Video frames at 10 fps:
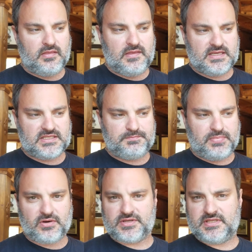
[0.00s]
This
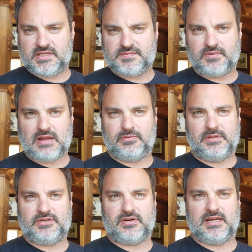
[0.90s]
person is
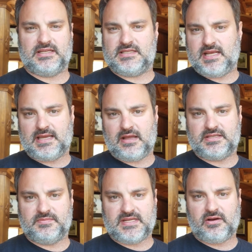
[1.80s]
probably trying to stake
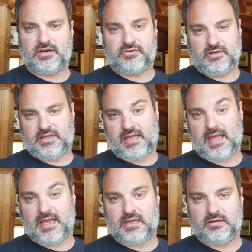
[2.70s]
out some territory, like,
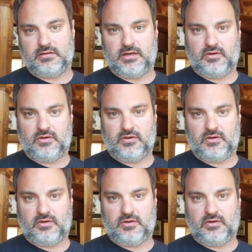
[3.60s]
hey,